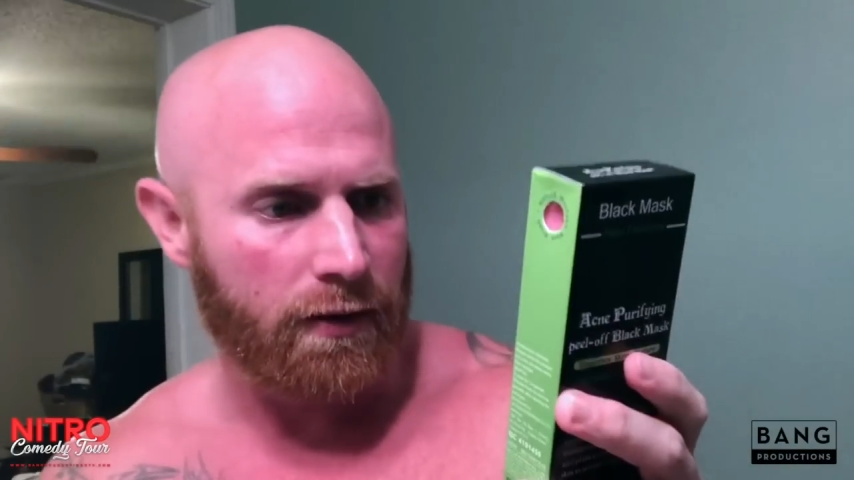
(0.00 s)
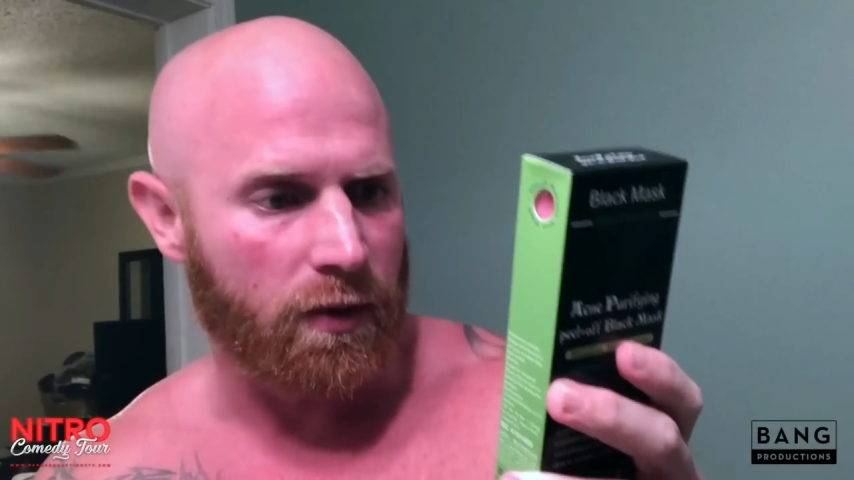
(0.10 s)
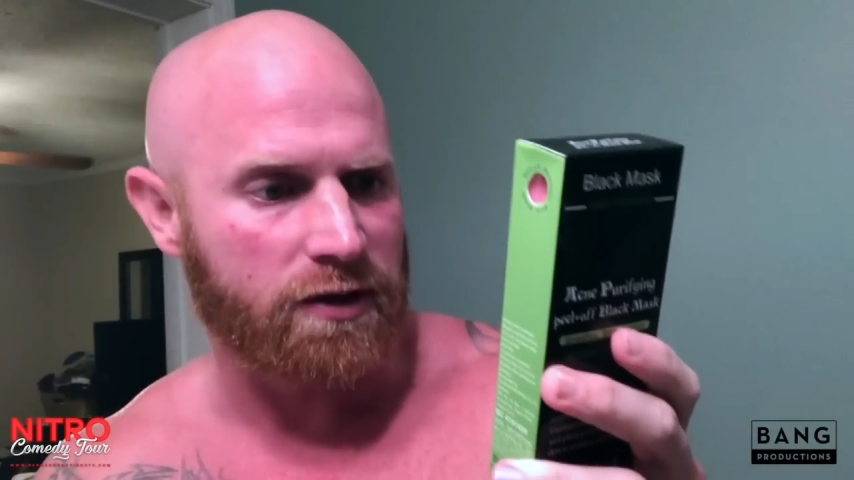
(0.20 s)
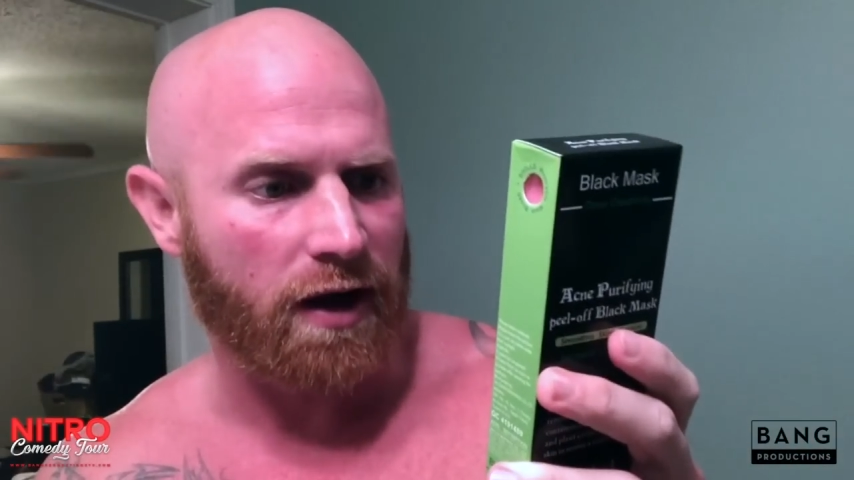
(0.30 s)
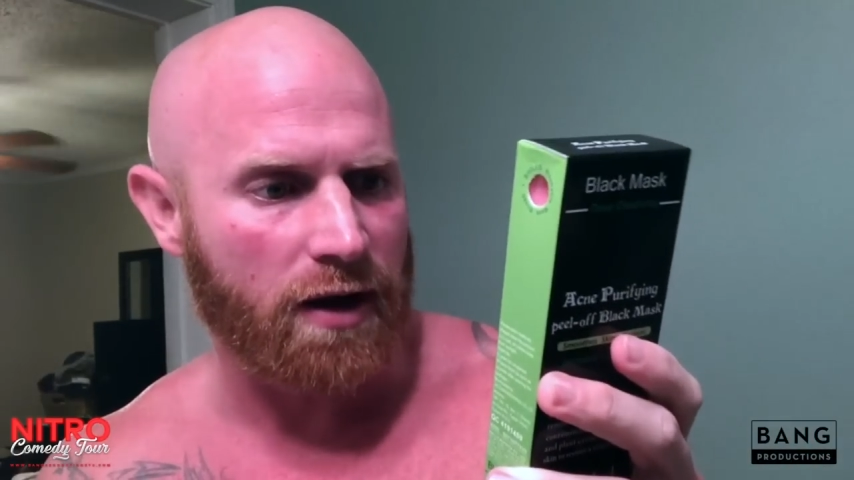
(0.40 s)

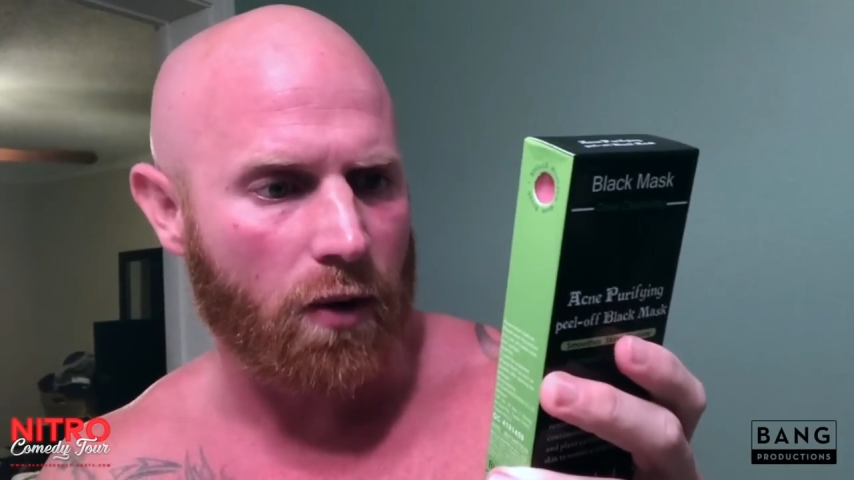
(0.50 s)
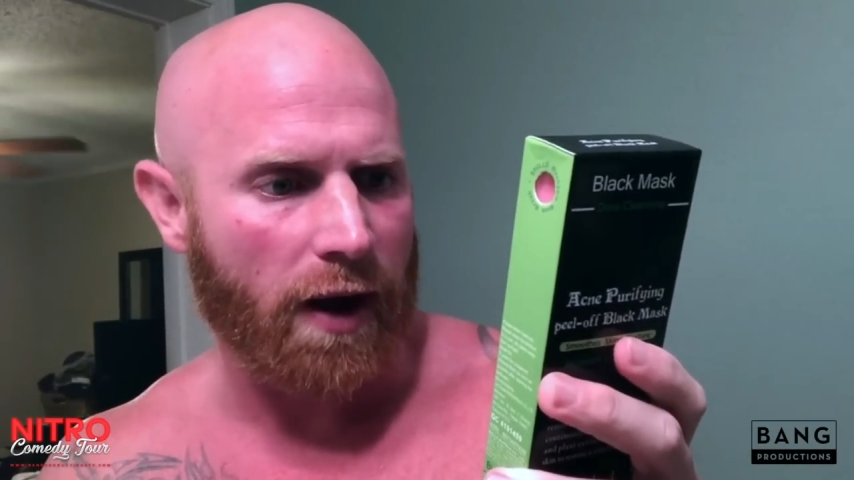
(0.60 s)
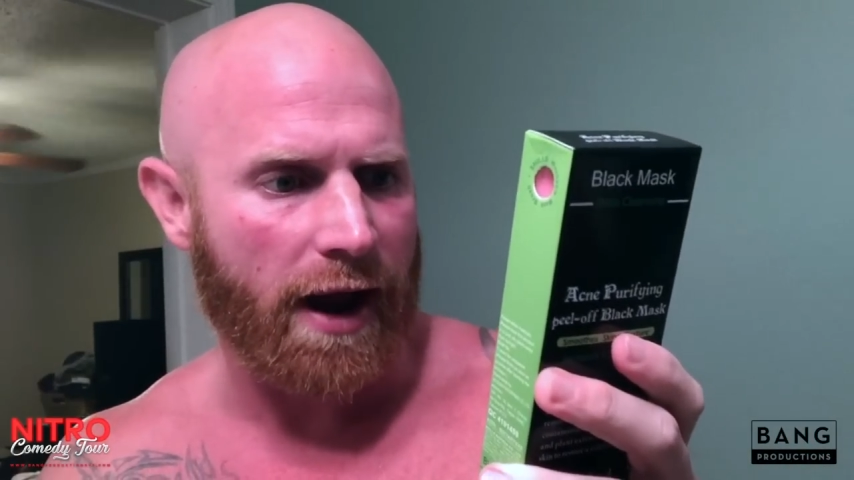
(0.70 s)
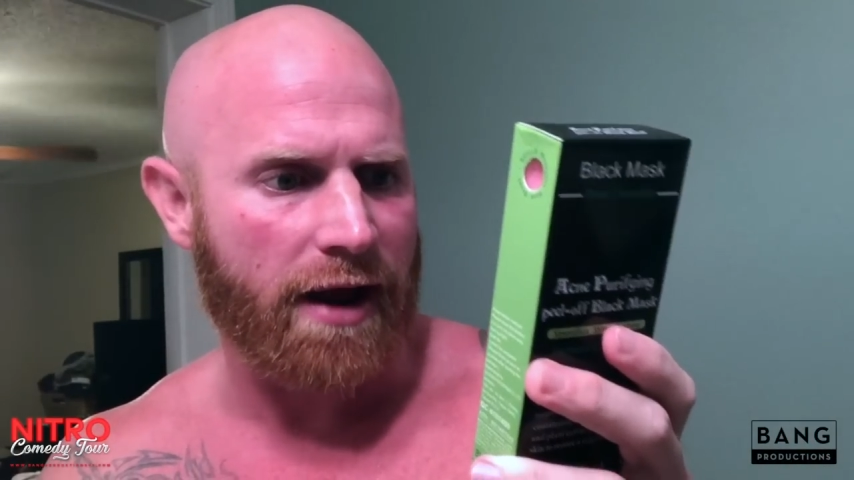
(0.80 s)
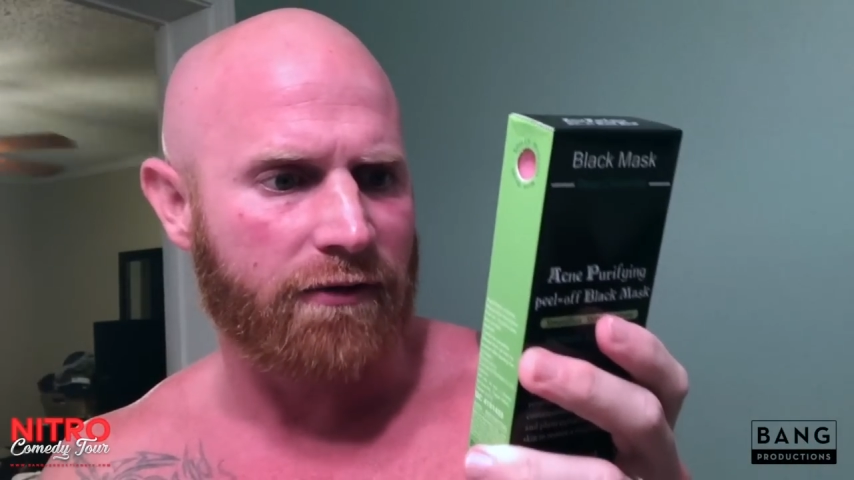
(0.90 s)
which I don't
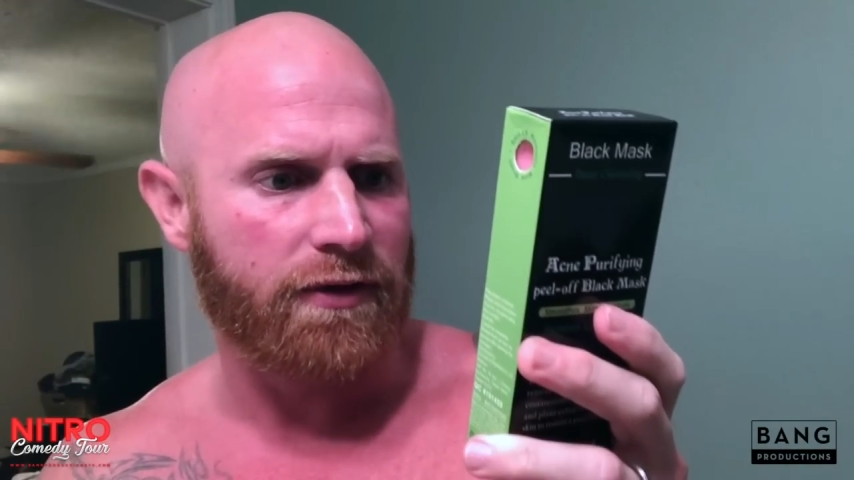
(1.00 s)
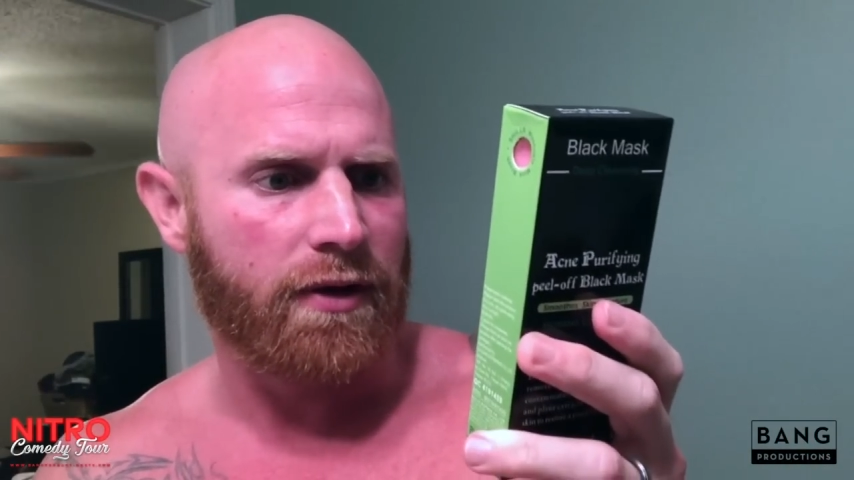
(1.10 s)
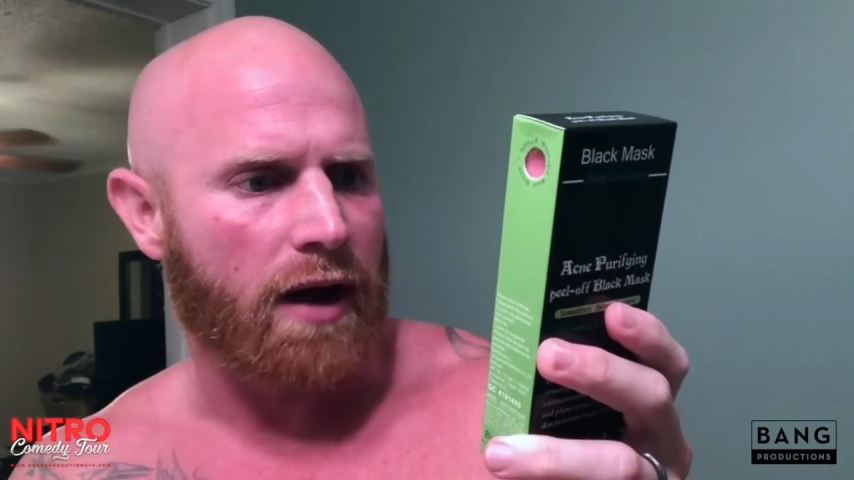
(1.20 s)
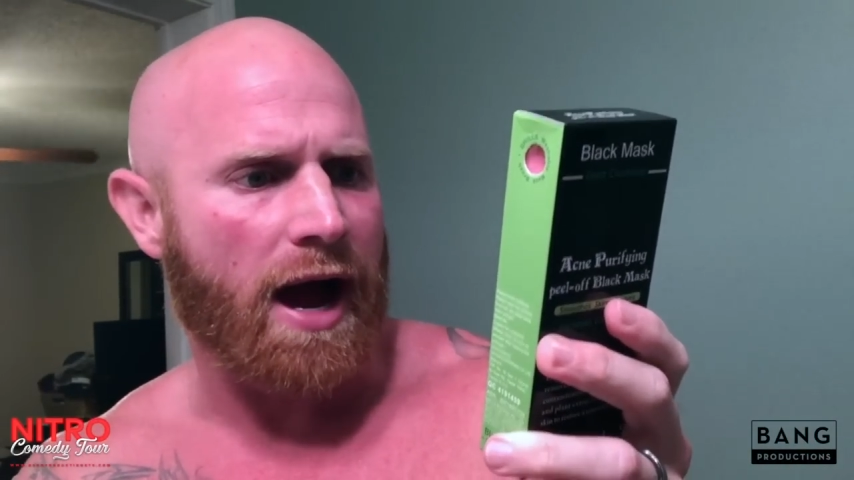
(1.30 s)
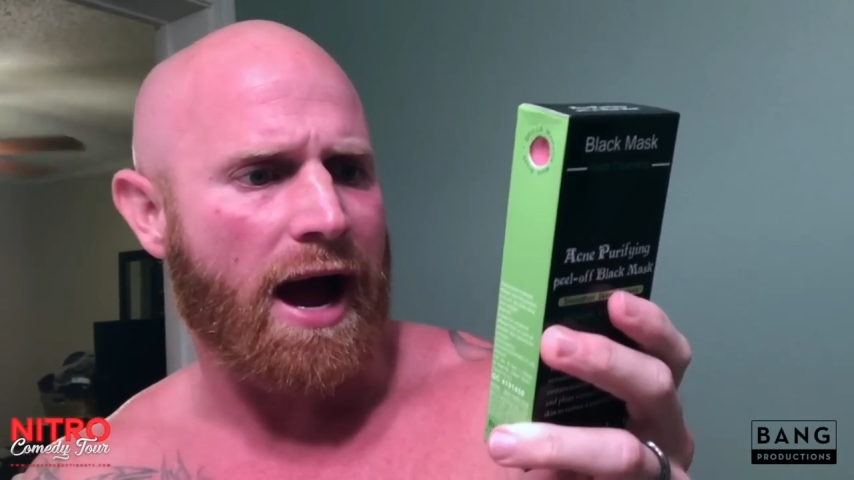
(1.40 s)
have,
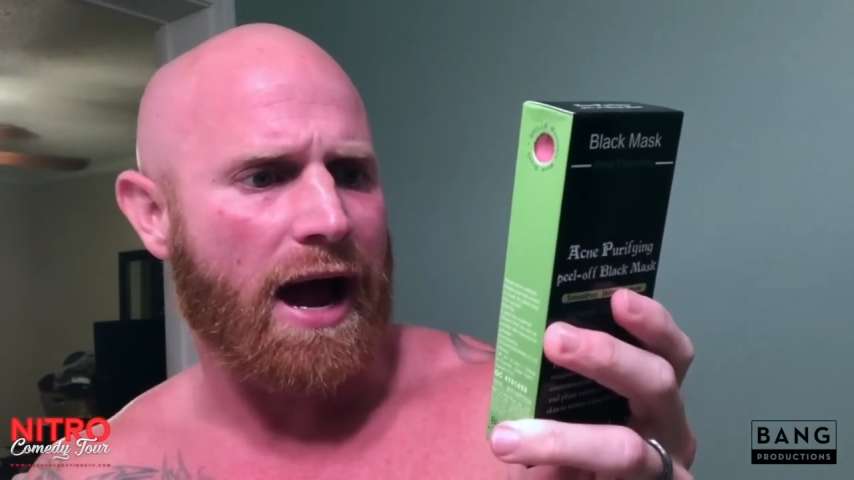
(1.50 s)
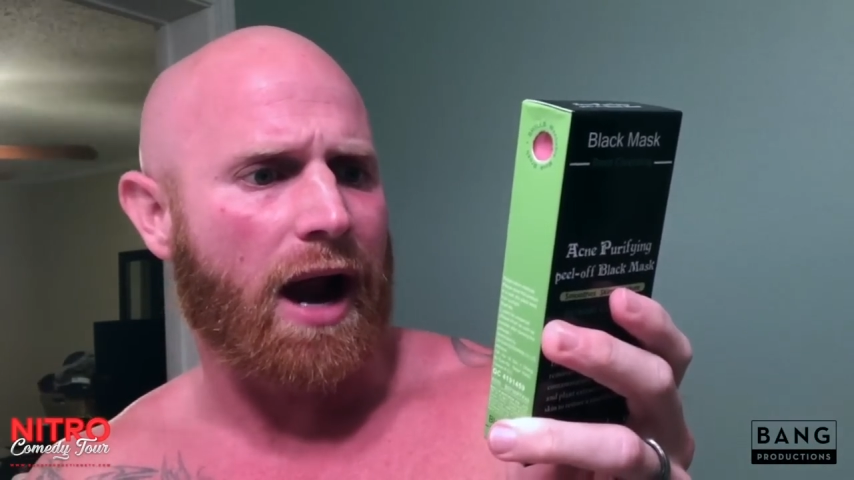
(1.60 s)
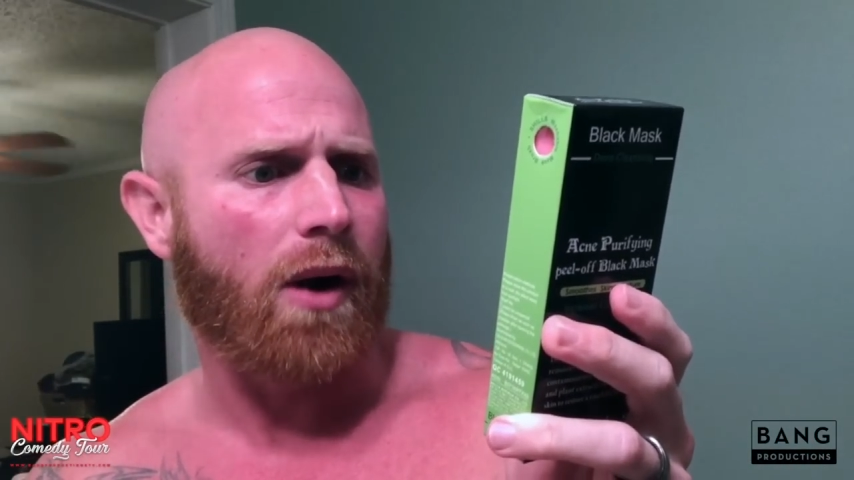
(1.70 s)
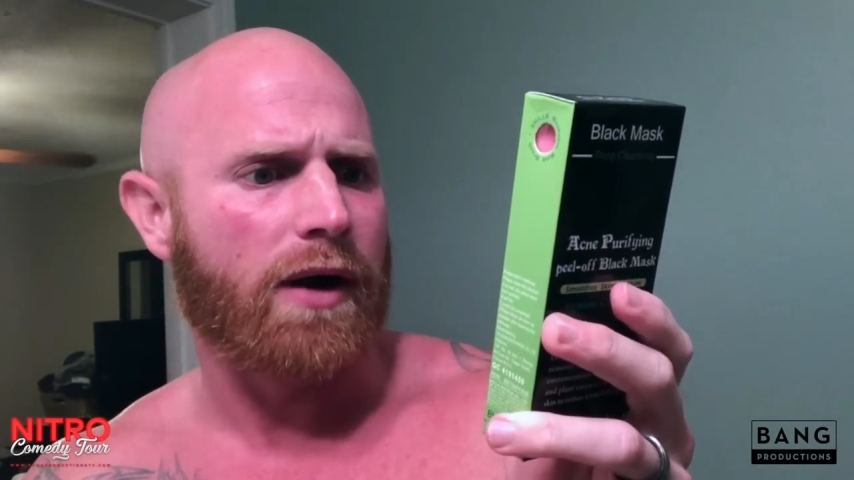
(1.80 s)
eye